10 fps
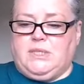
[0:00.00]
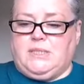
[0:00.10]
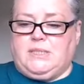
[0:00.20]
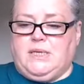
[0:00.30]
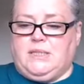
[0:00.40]
As
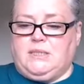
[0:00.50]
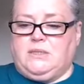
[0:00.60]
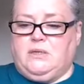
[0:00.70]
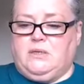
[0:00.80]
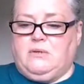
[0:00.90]
I
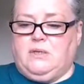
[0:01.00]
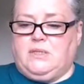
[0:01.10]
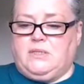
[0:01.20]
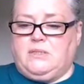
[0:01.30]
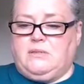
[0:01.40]
said,
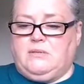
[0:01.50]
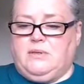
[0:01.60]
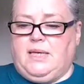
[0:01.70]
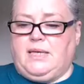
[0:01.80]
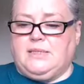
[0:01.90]
its
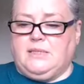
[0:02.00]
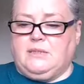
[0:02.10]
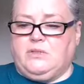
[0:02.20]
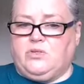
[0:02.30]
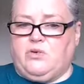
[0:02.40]
link is in
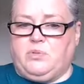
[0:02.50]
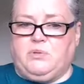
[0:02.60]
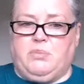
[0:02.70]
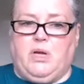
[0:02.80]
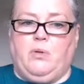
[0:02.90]
the
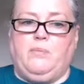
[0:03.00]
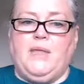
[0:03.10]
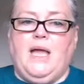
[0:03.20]
description below.